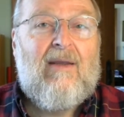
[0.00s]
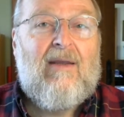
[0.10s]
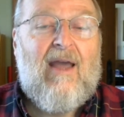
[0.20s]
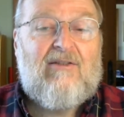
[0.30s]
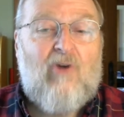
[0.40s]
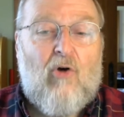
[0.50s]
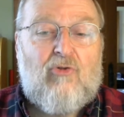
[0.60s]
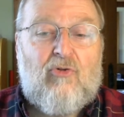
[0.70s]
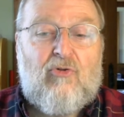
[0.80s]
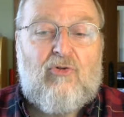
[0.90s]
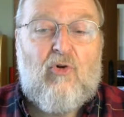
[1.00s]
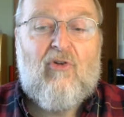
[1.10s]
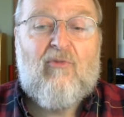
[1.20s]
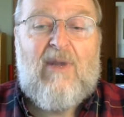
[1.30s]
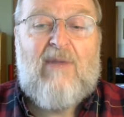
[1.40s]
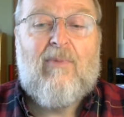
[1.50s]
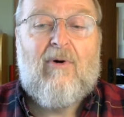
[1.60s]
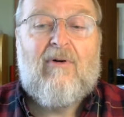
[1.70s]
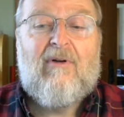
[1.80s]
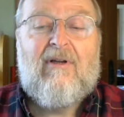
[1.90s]
That's also true of
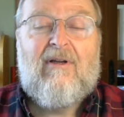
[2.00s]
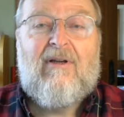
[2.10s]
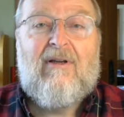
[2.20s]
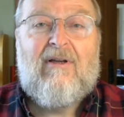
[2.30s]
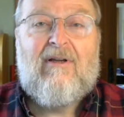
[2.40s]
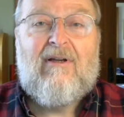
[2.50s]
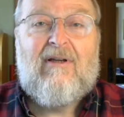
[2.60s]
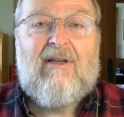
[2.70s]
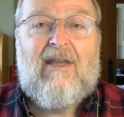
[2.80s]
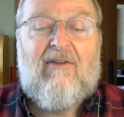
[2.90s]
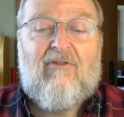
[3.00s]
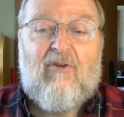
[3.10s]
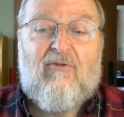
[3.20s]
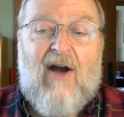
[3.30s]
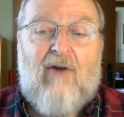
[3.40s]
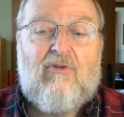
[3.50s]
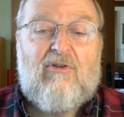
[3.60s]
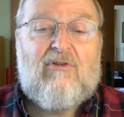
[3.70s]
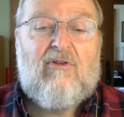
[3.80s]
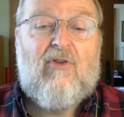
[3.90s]
people, even the
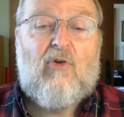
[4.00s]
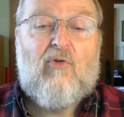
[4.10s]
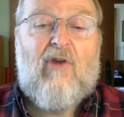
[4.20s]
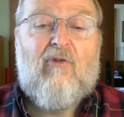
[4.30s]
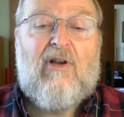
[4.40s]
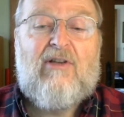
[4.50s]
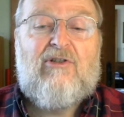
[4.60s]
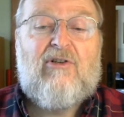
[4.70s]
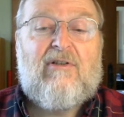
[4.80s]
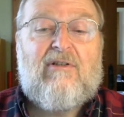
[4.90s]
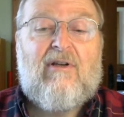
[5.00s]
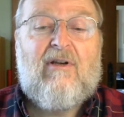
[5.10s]
founders of the great religions